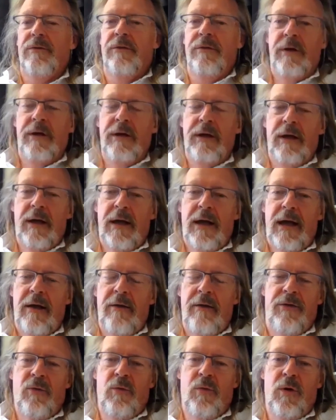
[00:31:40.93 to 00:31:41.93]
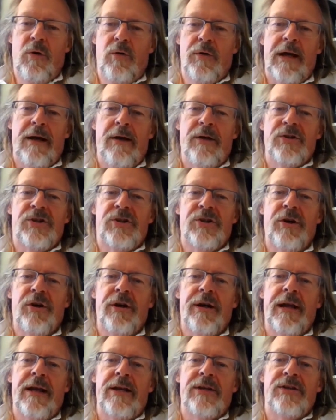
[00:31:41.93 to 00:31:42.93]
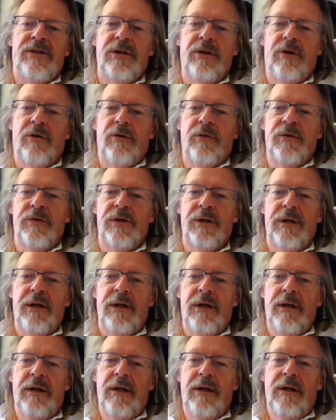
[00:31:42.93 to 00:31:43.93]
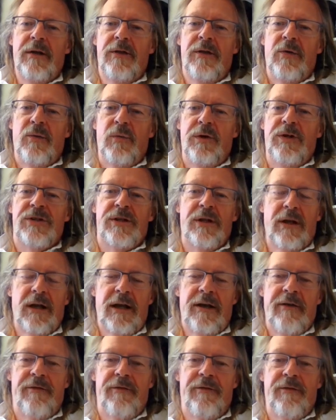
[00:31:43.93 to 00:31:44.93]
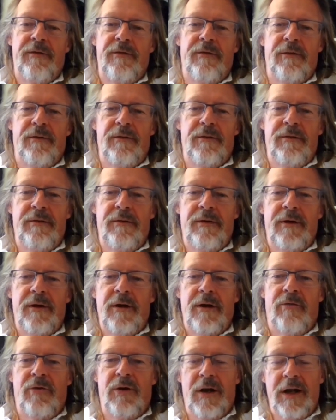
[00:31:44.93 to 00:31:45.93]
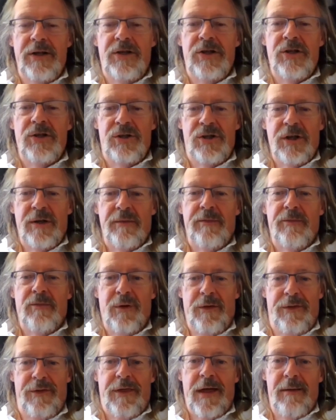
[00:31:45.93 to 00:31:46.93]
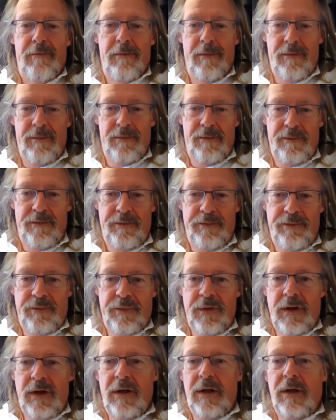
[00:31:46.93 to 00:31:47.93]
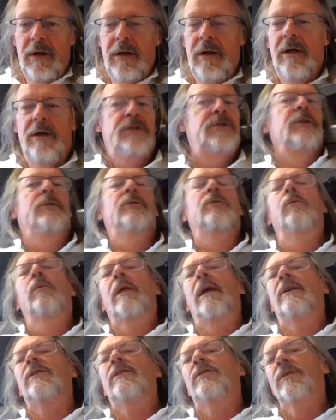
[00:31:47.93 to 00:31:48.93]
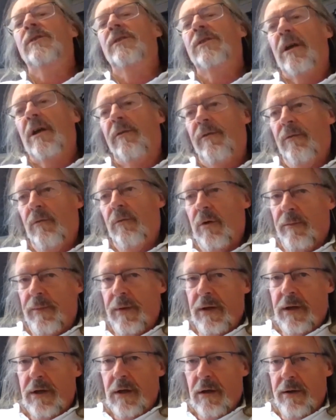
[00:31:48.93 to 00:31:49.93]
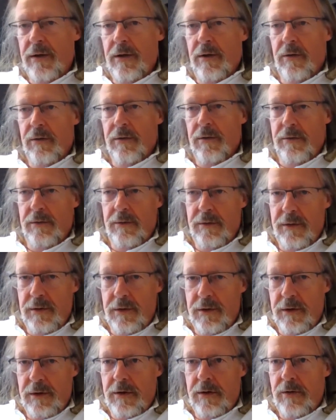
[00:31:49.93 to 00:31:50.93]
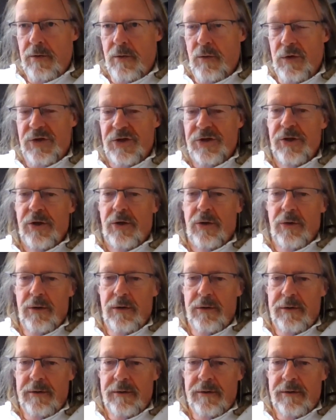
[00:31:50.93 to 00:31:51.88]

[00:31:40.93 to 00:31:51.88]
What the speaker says: the world outside ourselves that we still have a relationship with them. So all that sort of stuff would have been going on with song.